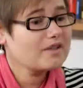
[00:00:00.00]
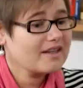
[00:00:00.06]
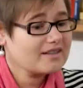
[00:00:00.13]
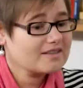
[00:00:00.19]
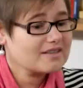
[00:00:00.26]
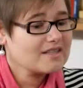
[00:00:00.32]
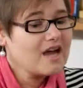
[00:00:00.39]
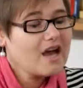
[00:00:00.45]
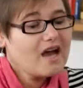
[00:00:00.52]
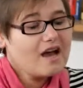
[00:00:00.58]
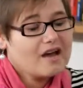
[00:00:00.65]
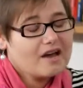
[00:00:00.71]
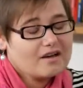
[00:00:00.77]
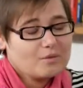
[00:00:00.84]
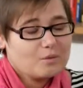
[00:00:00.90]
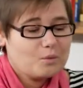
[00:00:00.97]
yes.
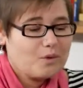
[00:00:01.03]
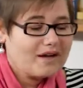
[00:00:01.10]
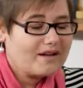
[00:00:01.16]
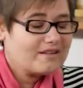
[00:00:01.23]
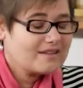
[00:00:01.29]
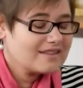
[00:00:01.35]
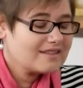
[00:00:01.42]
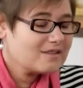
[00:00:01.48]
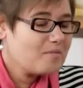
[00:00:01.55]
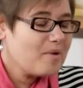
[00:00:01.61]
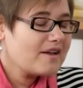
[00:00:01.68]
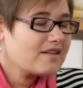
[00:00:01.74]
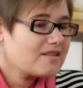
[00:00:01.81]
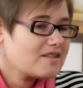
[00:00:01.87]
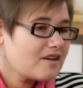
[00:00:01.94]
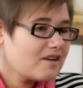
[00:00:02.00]
Well, it
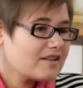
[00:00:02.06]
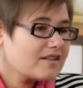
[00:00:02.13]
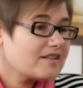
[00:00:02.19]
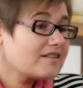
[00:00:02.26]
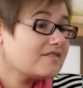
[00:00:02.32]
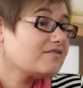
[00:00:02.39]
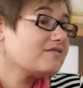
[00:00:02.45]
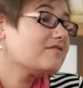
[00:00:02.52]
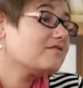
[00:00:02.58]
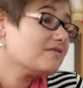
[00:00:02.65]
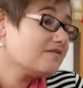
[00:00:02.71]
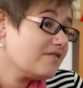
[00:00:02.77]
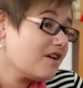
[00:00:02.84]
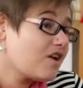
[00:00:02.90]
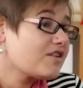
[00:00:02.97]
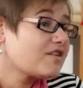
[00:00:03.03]
depends on,
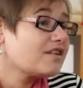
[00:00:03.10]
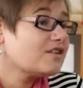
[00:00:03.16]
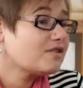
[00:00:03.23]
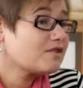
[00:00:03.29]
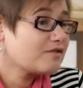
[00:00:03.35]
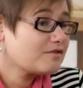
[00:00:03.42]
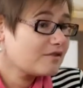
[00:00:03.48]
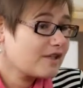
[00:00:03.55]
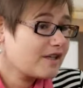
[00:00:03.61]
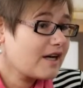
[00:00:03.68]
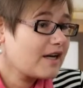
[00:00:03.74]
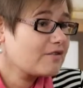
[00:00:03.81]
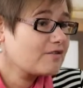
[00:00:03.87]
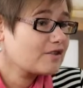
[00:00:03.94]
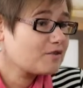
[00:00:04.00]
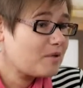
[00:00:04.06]
are they looking for the
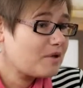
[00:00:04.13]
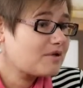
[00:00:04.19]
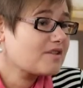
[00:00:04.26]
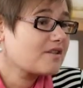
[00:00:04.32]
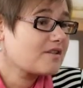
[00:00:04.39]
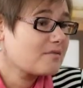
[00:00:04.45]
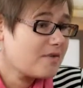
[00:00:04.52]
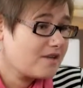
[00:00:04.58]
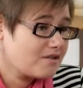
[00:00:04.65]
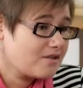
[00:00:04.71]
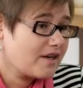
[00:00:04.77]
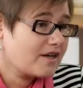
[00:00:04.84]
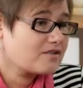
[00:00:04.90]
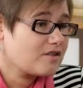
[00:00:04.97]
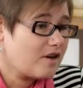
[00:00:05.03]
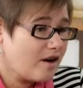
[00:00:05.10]
kind of experience that the mentor
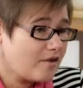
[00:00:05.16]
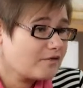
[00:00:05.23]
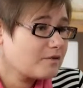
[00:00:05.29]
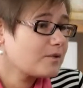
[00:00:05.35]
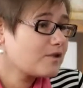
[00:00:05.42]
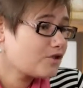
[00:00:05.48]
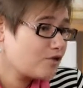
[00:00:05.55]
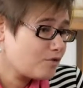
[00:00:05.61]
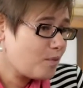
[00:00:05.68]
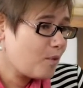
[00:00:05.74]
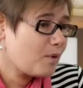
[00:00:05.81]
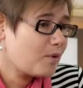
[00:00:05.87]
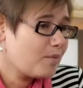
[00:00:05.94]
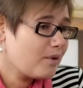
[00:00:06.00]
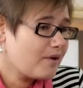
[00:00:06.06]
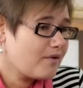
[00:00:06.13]
has to offer? We just spoke
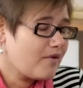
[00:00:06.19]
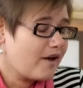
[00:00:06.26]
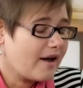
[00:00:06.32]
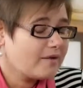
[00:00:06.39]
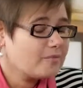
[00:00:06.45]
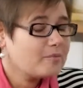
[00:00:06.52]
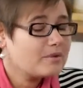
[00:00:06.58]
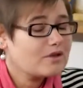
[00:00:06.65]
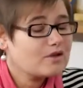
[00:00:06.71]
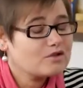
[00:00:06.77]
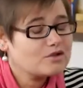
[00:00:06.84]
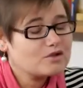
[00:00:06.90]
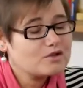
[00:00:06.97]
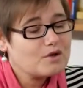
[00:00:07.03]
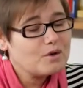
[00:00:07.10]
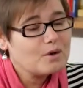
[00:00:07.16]
about that. But
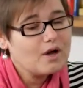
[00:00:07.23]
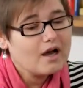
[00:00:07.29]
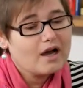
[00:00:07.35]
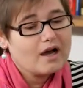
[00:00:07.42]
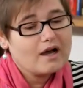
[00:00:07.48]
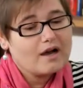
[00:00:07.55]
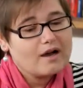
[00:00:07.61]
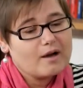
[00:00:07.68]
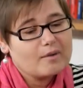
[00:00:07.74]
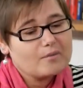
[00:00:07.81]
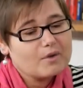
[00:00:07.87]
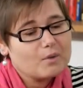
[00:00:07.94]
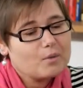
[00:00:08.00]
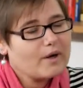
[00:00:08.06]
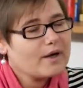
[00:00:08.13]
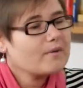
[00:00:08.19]
also,
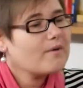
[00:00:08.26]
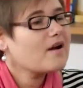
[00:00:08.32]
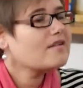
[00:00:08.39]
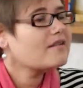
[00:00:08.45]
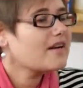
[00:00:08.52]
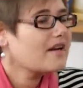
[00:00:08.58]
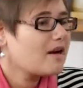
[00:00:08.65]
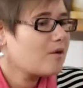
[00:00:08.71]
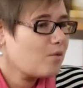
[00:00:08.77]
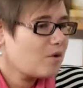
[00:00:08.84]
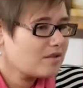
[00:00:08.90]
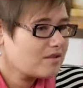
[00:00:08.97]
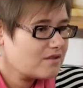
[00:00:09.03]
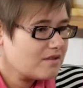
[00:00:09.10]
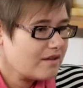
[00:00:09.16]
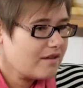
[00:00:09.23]
where are they at
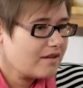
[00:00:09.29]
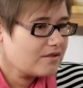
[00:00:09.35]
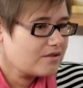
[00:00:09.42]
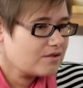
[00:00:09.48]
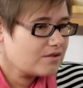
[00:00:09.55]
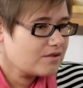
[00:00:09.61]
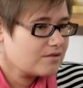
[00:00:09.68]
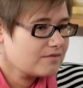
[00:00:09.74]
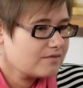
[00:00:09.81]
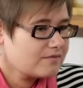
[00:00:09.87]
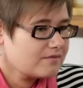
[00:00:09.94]
what stage?